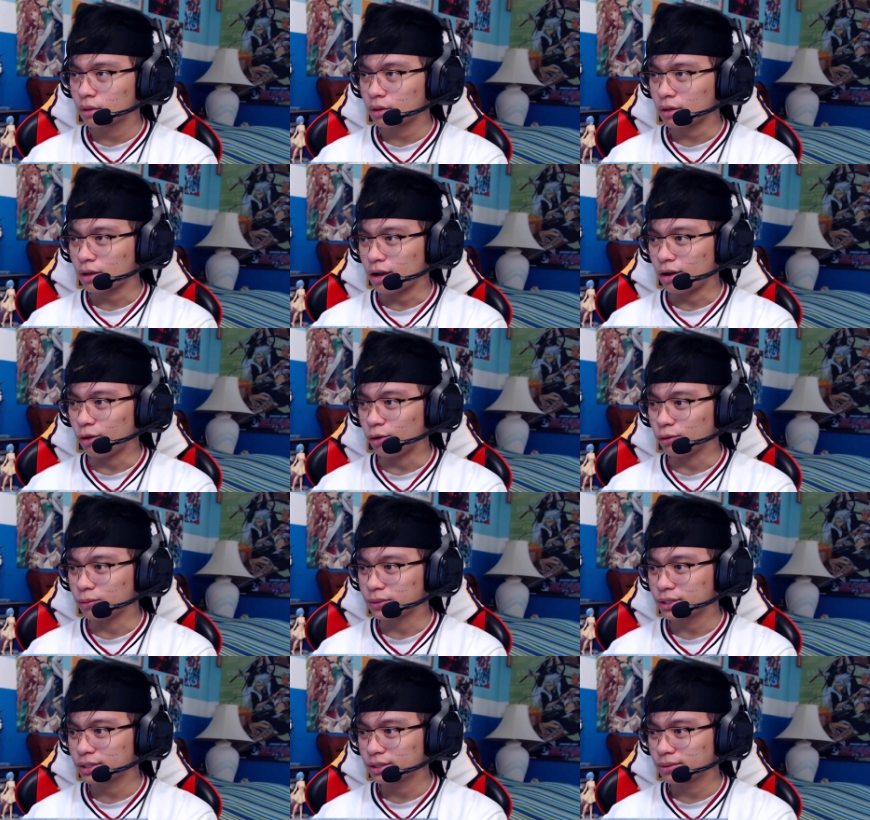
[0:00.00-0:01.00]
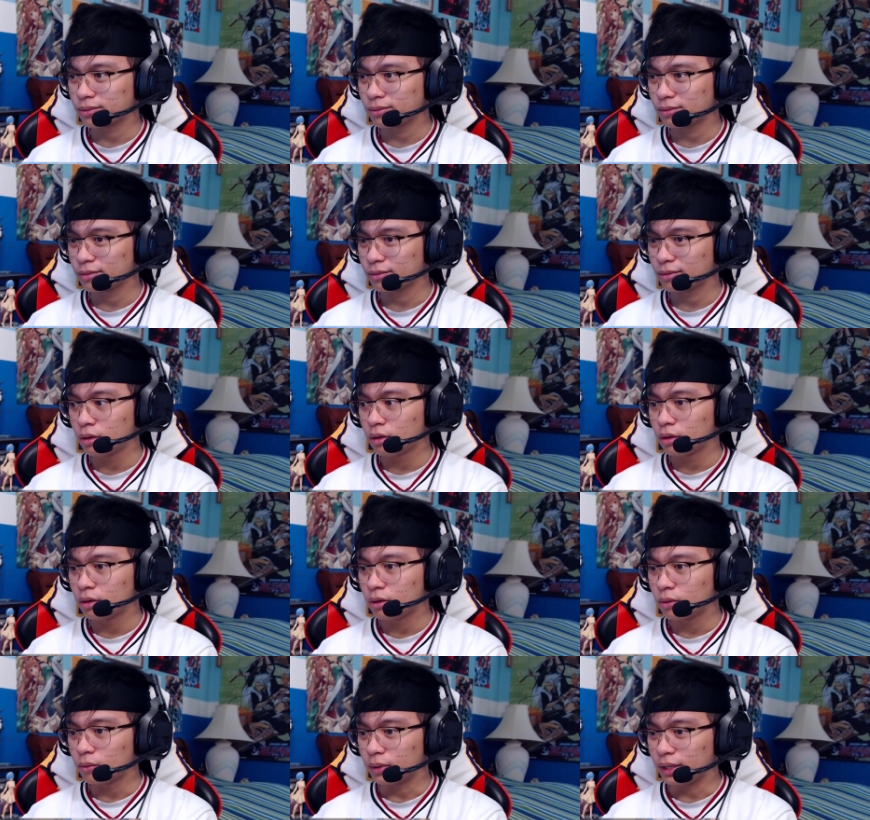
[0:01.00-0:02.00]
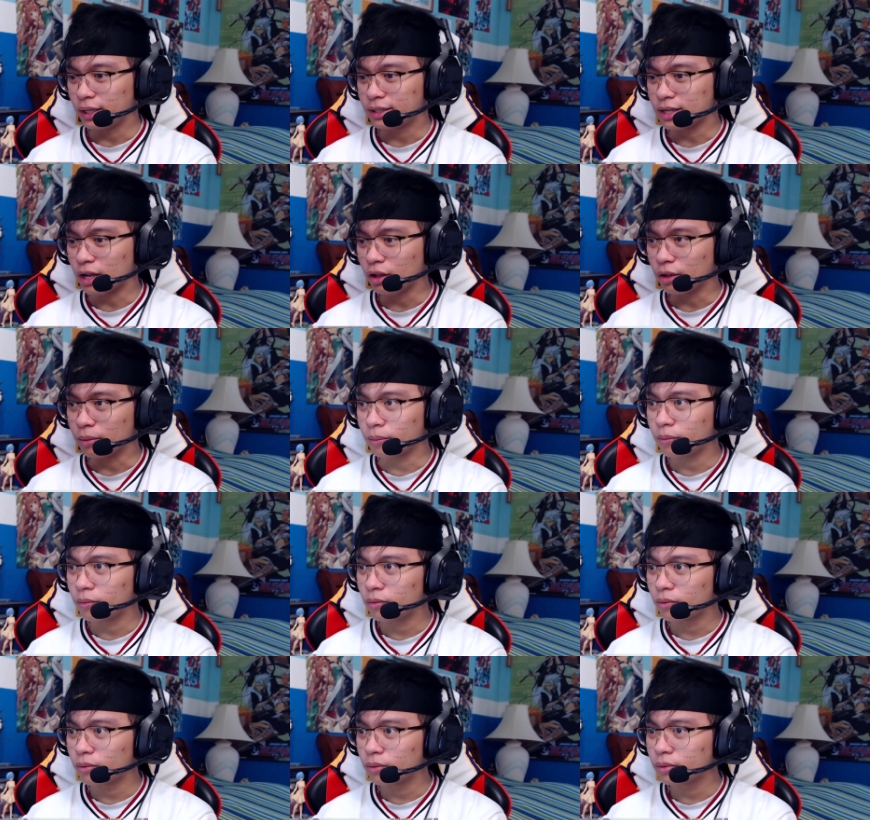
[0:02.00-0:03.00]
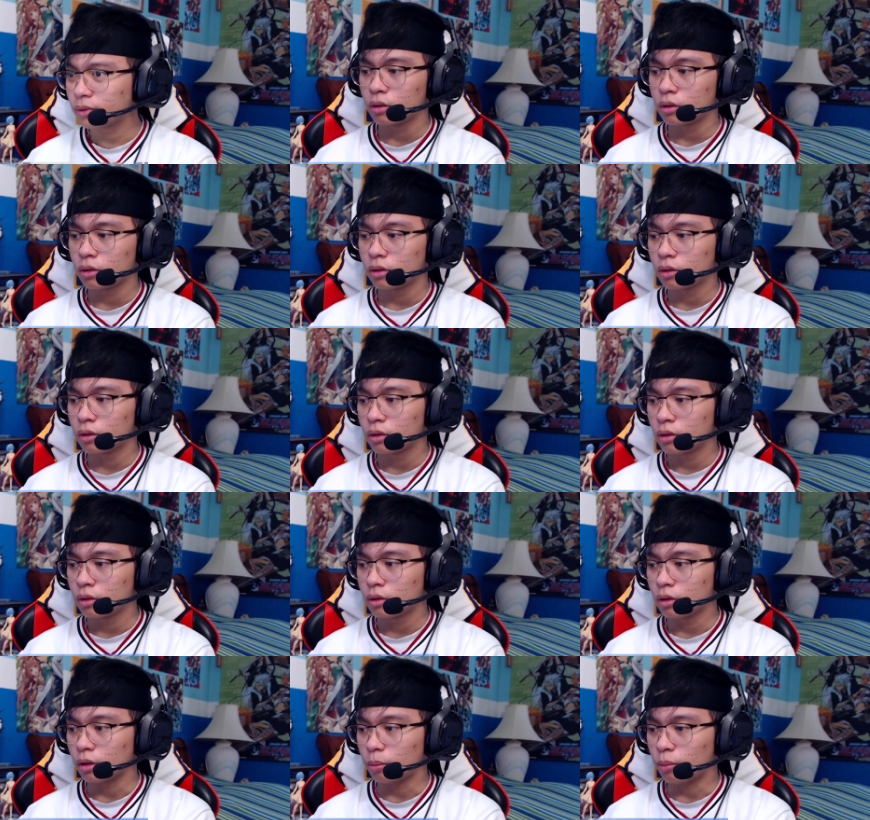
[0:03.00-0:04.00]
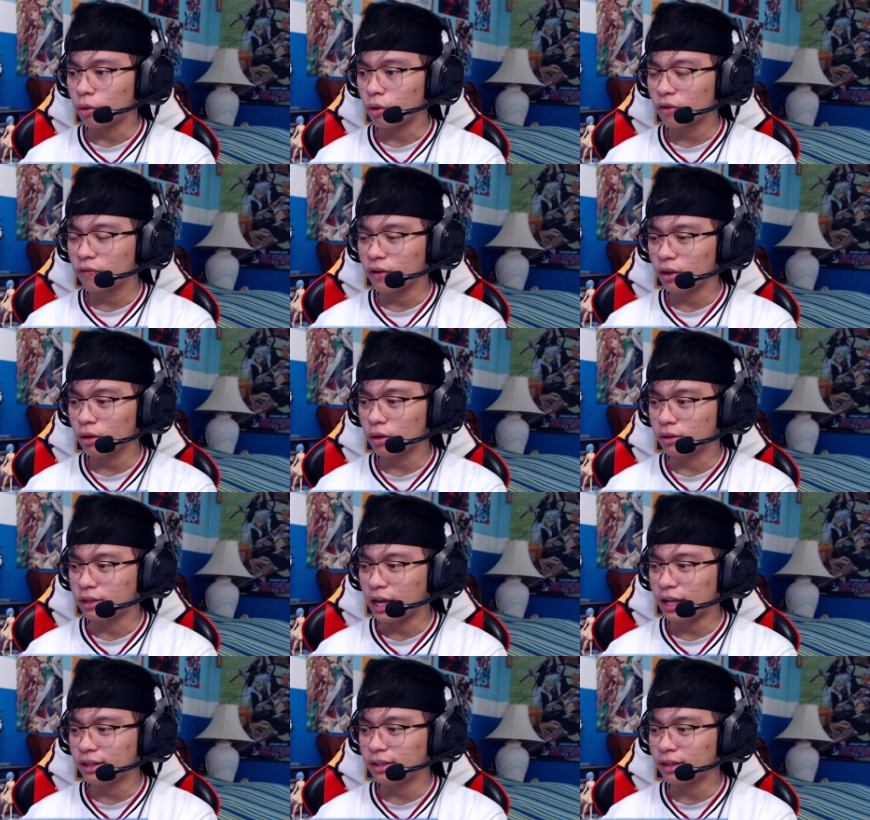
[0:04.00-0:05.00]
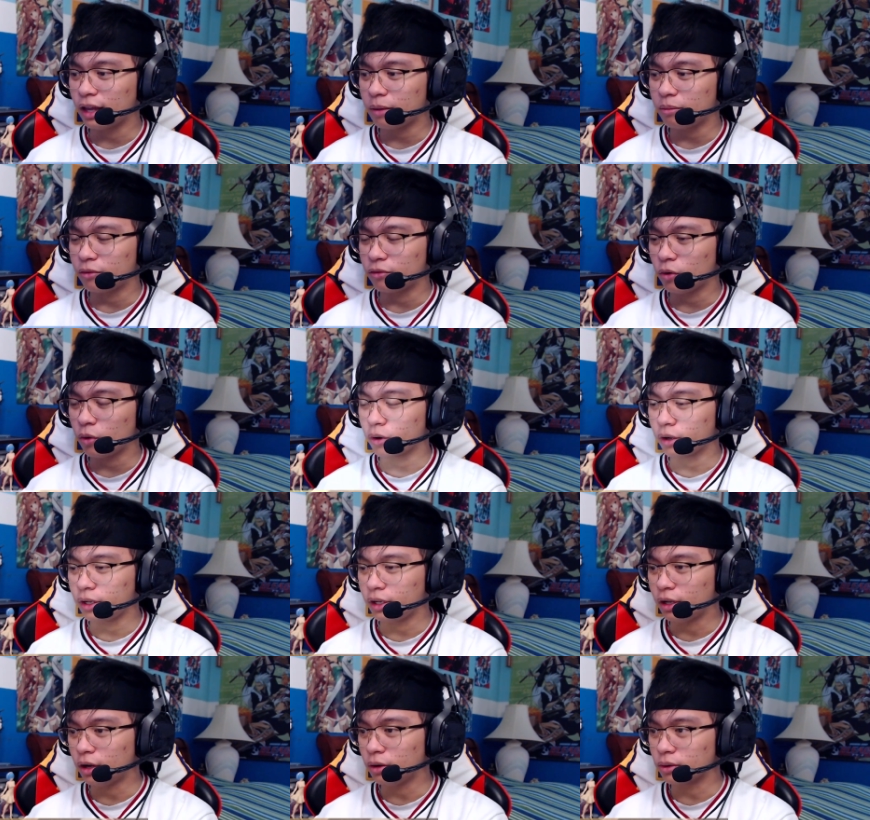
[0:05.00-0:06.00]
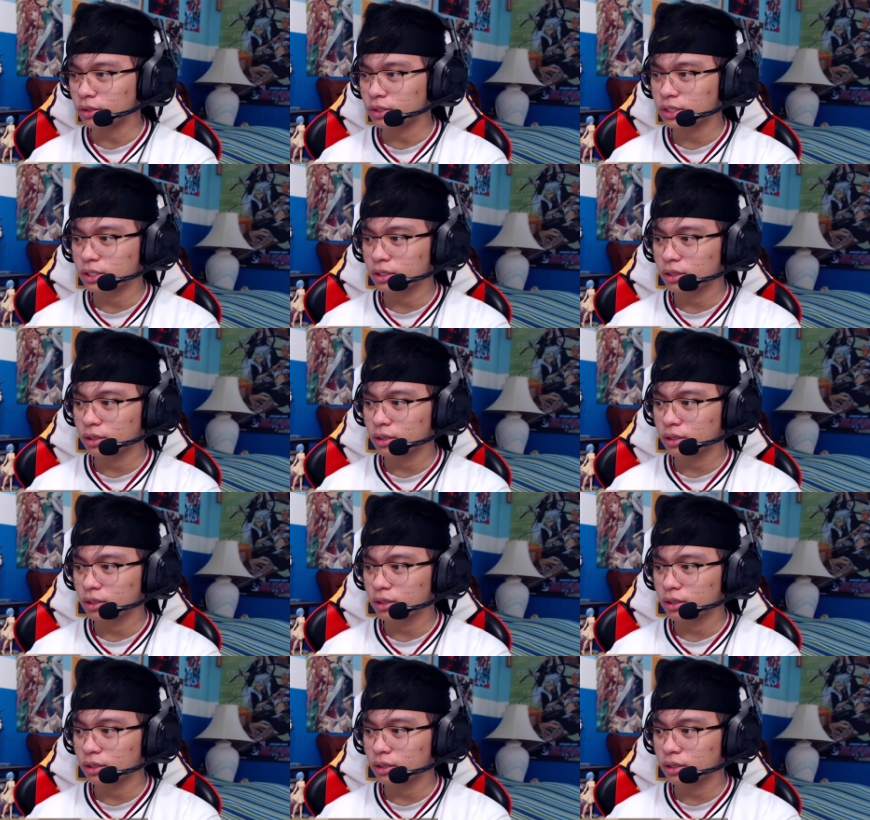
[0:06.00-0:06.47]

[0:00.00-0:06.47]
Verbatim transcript: Ah, uh, Holmes. What'd he tell him? The poor fellow died the night before. He knows.